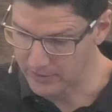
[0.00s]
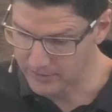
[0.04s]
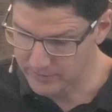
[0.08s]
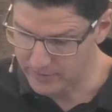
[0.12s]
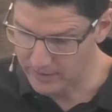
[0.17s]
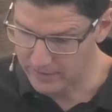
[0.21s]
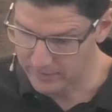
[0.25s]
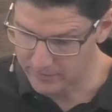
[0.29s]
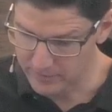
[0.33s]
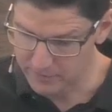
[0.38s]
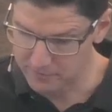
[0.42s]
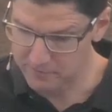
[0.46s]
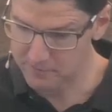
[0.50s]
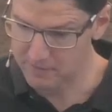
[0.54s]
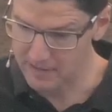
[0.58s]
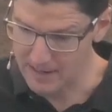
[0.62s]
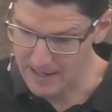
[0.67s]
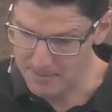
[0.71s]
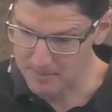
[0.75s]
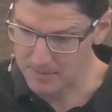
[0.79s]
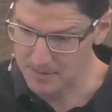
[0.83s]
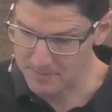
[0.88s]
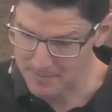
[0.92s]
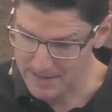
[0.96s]
as, as a
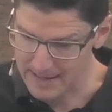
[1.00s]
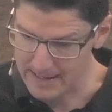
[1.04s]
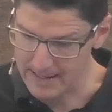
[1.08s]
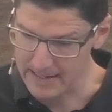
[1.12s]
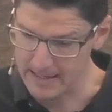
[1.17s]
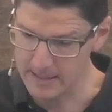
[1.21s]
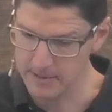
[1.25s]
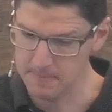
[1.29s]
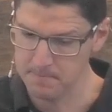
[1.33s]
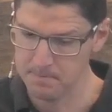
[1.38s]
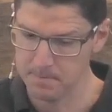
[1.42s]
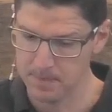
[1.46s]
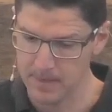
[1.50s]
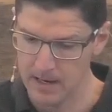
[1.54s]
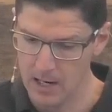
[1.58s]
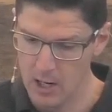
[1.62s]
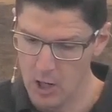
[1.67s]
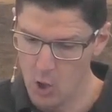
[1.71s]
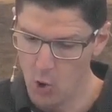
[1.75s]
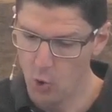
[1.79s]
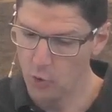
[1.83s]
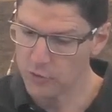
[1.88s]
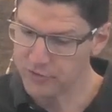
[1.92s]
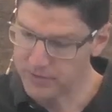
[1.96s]
family man.
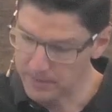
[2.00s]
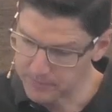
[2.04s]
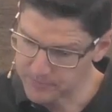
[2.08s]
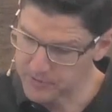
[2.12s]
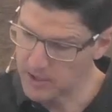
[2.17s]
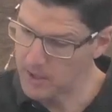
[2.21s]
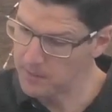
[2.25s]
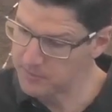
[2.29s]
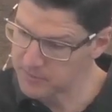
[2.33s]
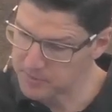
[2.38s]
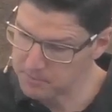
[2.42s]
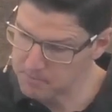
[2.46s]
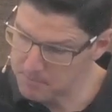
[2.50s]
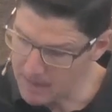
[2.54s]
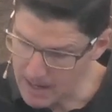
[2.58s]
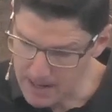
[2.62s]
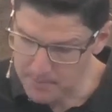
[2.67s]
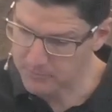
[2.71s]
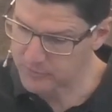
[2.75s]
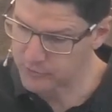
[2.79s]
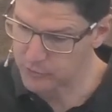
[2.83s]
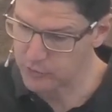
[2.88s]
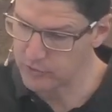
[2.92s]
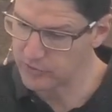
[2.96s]
Or sometimes
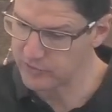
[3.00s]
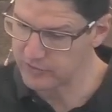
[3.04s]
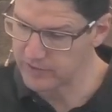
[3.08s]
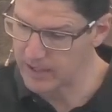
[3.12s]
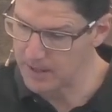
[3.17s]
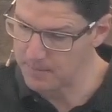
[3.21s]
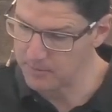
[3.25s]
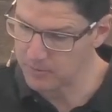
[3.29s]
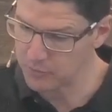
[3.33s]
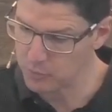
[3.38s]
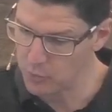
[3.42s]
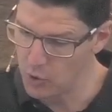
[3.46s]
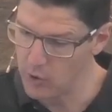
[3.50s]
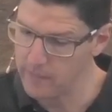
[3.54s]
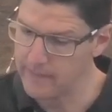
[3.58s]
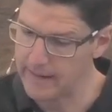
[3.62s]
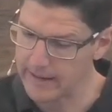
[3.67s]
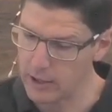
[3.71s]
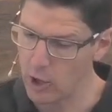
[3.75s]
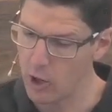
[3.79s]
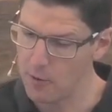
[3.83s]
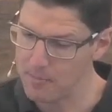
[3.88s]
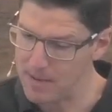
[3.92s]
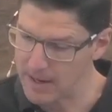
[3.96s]
mums do the same as well.
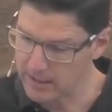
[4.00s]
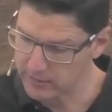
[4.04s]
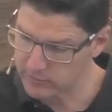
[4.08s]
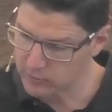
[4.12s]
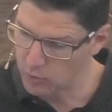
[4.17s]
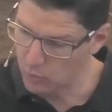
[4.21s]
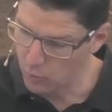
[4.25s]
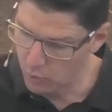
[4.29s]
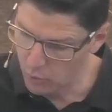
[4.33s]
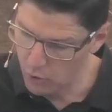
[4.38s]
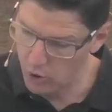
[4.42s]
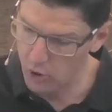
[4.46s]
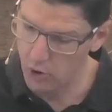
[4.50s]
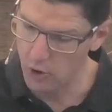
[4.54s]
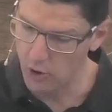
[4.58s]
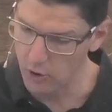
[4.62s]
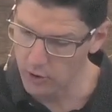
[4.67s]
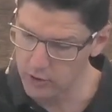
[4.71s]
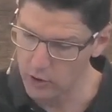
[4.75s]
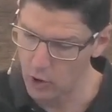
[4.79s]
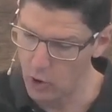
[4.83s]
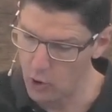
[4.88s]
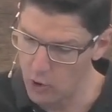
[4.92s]
They go back to work